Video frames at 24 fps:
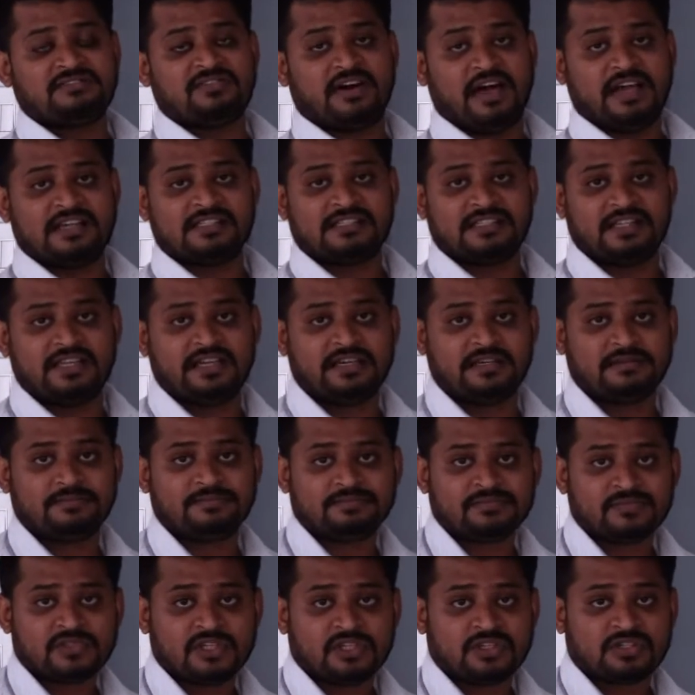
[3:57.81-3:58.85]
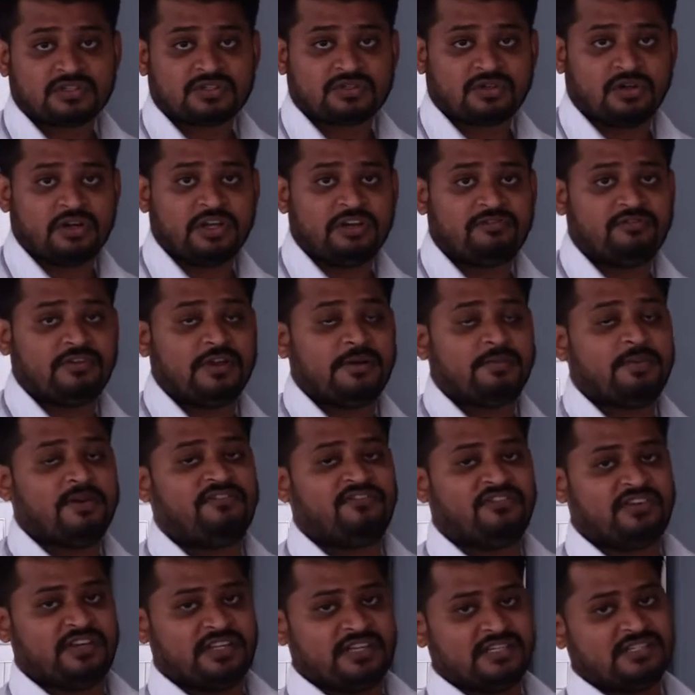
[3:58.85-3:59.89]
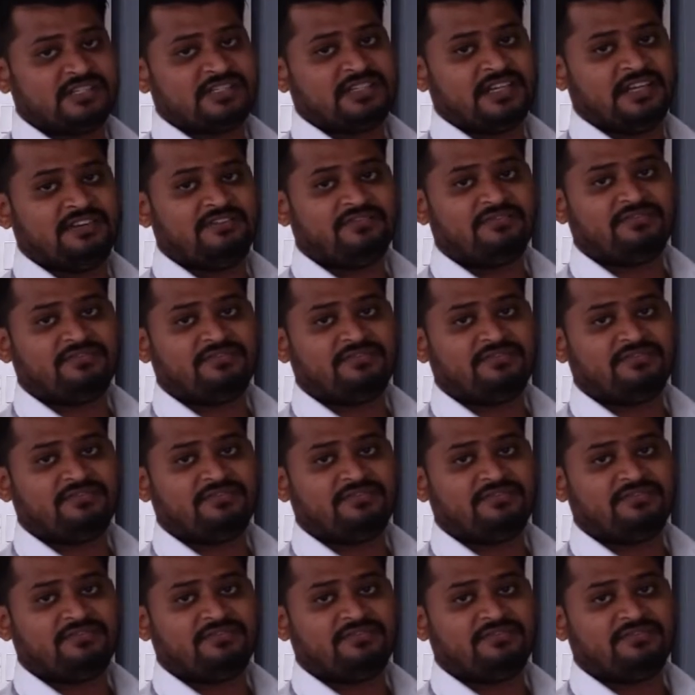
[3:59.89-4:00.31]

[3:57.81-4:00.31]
wisely, so it will be finished in